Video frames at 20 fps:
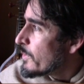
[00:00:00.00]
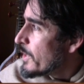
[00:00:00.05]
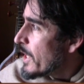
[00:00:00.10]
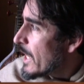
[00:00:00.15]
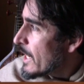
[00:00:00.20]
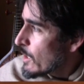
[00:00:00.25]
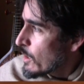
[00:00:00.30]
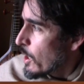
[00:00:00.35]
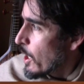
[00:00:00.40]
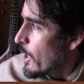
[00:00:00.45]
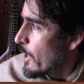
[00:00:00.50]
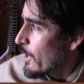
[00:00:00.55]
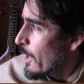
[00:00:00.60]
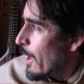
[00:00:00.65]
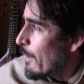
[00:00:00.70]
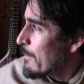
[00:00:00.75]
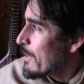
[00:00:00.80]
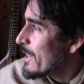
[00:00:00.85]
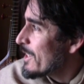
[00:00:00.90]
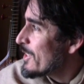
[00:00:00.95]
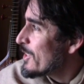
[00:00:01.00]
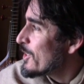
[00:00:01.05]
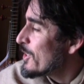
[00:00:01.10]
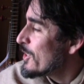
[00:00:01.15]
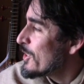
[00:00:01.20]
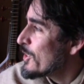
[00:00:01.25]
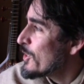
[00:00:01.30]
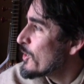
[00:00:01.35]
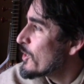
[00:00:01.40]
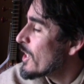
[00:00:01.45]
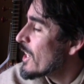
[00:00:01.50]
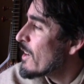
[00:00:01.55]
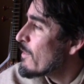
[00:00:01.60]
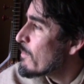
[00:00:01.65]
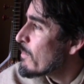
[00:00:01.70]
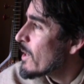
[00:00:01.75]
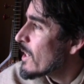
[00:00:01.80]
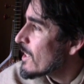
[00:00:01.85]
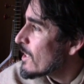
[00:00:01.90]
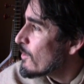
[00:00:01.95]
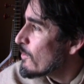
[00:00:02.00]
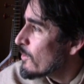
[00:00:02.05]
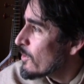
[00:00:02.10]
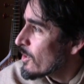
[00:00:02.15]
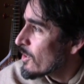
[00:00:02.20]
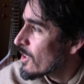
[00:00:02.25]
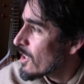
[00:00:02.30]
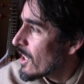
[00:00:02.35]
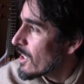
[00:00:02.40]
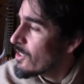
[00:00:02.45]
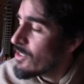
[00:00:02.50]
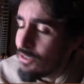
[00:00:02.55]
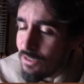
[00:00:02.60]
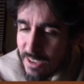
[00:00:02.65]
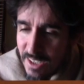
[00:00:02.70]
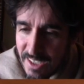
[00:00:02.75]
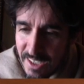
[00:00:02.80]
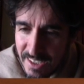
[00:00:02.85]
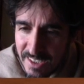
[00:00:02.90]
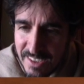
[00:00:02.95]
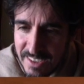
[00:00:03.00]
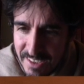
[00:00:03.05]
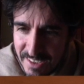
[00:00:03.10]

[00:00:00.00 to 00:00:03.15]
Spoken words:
You can have bhakti for your country.